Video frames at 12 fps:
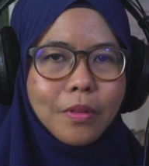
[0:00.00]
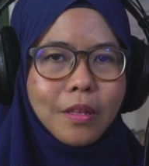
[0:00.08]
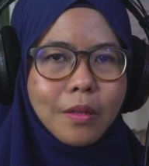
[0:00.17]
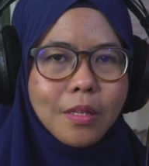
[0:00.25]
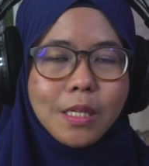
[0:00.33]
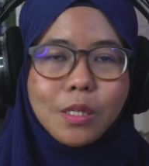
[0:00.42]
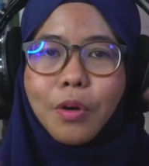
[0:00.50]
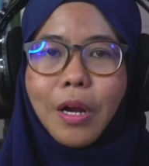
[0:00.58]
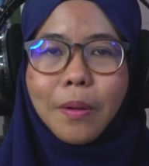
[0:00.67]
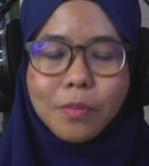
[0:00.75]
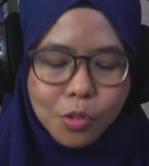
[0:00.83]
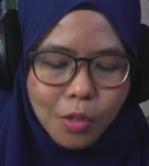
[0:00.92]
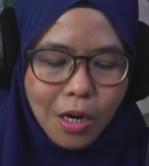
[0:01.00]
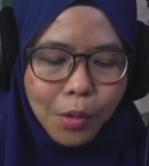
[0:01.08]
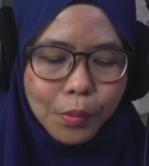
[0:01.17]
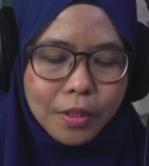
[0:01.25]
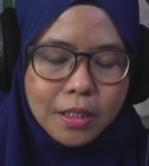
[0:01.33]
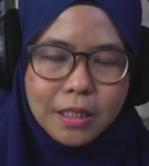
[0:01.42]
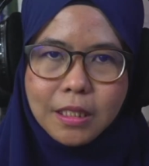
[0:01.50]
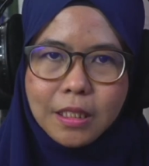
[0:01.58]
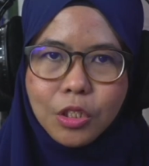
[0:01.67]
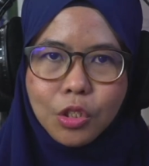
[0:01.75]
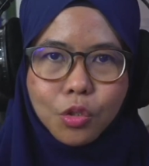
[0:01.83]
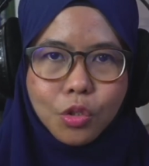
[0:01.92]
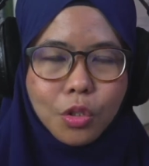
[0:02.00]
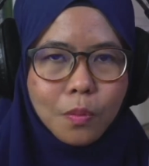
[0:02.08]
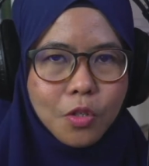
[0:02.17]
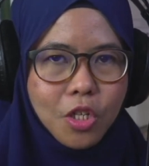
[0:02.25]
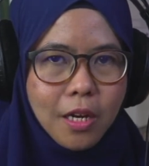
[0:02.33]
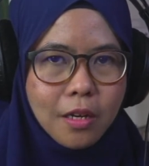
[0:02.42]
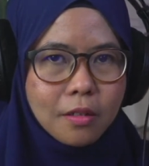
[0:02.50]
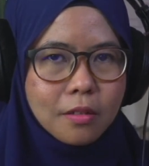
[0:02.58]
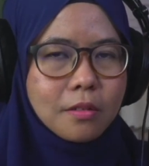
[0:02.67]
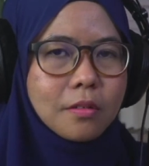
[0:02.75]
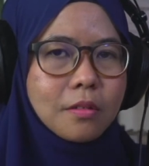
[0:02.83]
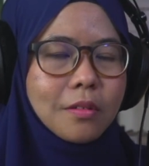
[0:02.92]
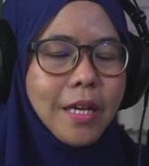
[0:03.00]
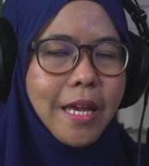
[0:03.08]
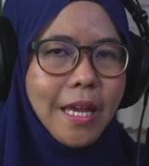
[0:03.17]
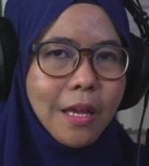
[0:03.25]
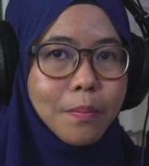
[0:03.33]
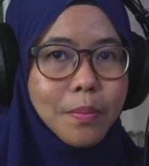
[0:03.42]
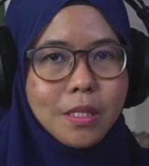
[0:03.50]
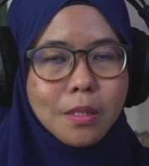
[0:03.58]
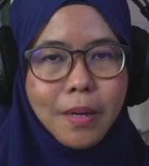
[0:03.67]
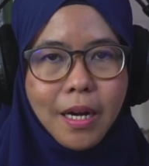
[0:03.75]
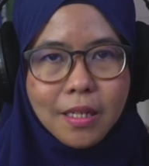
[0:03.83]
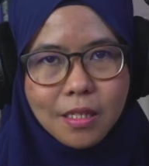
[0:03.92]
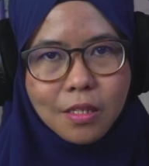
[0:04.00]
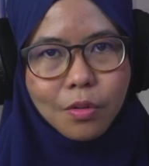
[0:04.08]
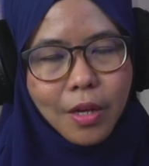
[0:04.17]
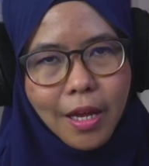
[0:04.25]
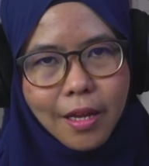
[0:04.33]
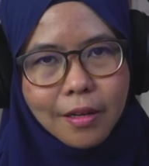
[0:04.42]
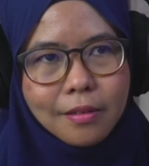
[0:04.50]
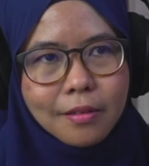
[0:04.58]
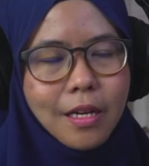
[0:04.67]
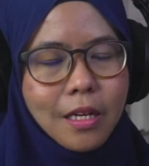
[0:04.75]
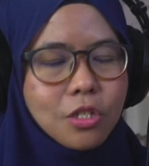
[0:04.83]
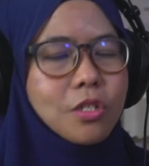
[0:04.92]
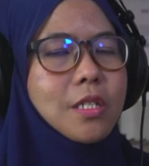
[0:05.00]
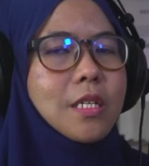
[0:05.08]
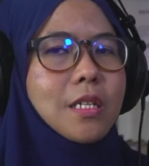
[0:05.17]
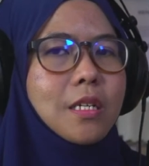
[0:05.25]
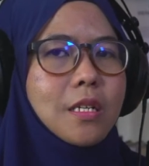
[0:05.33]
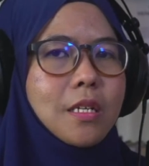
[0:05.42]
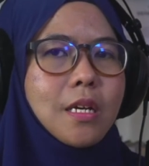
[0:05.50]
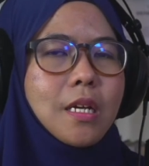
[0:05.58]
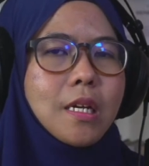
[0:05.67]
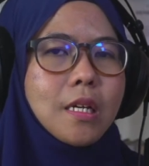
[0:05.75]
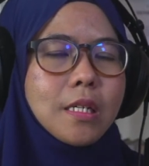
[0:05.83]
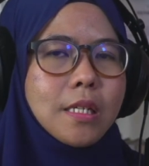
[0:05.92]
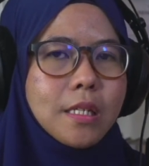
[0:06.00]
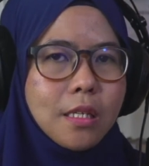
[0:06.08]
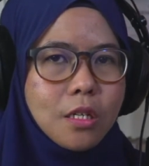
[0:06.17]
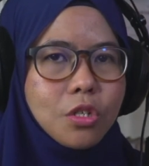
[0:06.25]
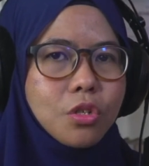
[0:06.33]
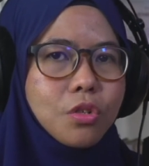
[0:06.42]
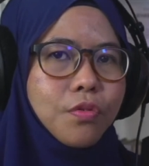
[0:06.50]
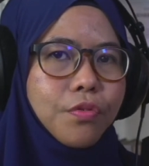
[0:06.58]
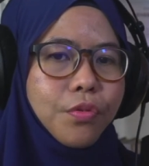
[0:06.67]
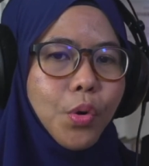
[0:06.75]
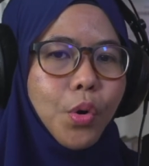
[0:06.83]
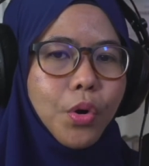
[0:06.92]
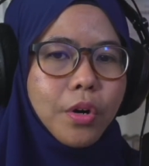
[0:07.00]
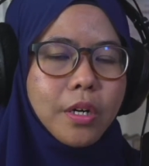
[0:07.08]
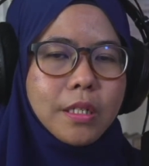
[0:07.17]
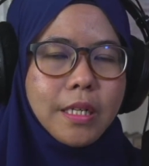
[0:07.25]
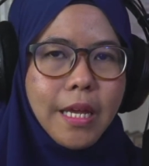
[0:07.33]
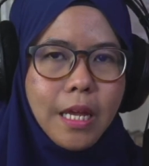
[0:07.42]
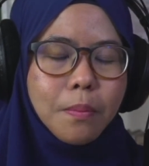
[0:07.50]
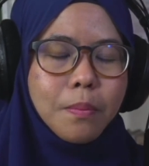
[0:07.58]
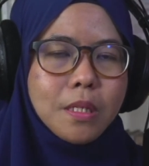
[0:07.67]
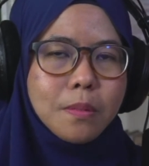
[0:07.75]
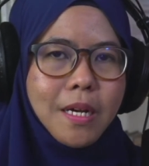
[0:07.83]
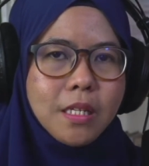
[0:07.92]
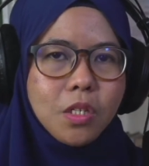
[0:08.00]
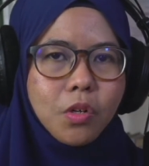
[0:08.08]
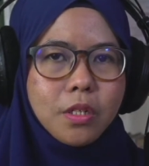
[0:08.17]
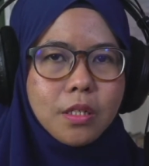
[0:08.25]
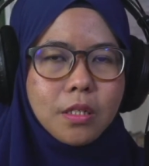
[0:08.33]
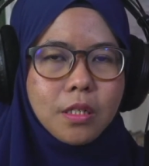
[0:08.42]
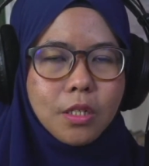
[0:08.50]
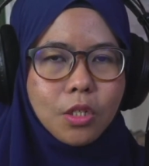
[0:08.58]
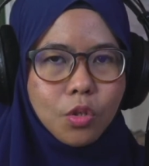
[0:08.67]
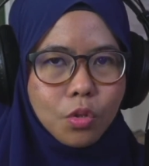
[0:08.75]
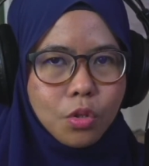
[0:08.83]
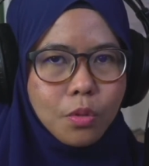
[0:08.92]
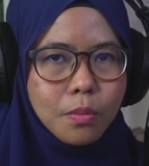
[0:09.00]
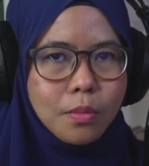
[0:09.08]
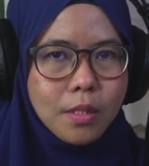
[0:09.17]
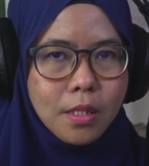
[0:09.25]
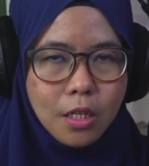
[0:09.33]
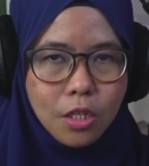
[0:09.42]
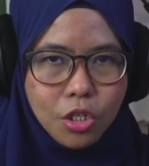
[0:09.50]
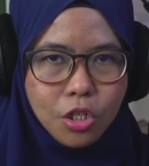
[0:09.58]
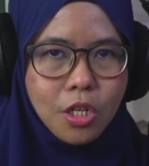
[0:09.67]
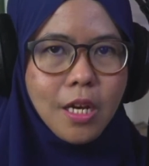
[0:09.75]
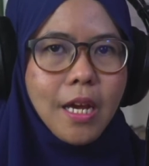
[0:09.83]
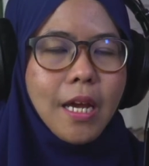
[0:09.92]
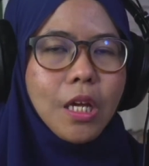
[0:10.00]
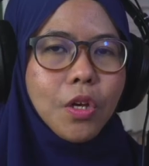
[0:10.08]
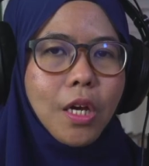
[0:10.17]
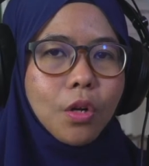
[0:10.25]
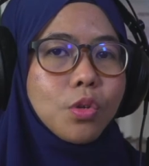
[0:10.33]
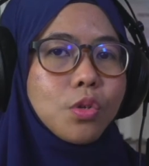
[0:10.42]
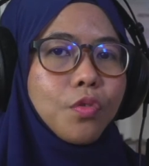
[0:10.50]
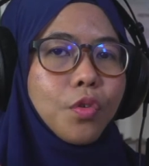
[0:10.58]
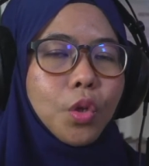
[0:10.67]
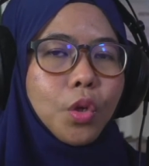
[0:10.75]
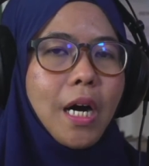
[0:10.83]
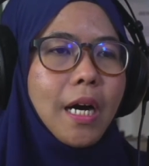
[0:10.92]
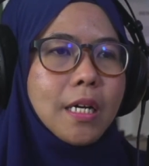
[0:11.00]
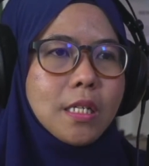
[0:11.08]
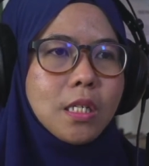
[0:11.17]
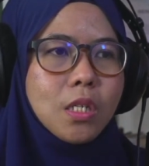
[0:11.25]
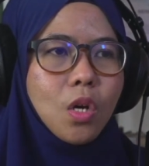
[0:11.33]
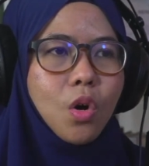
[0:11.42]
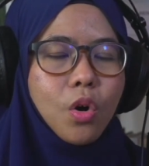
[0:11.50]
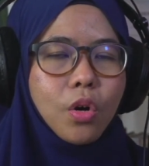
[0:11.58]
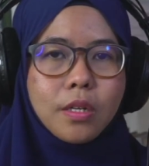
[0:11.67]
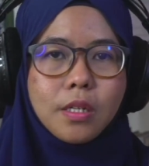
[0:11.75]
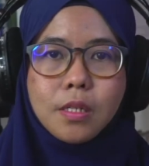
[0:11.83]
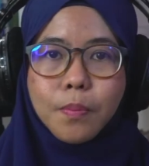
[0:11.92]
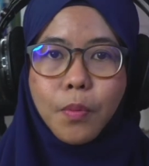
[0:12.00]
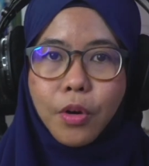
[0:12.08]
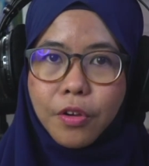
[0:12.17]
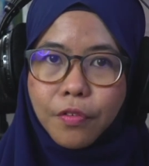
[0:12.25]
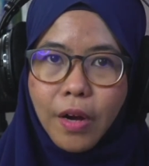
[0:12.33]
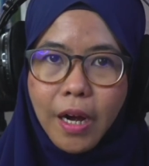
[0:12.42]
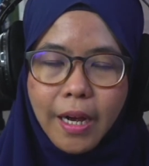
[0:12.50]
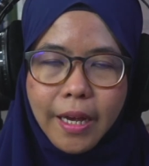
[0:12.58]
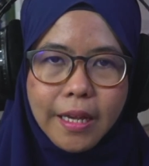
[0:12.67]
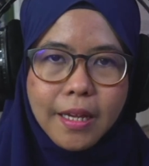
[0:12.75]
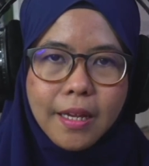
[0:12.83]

Subscribe to our YouTube channel, Hey Bizbuds. You can actually search for Hey Bizbuds on the YouTube search. You can also follow us on Spotify,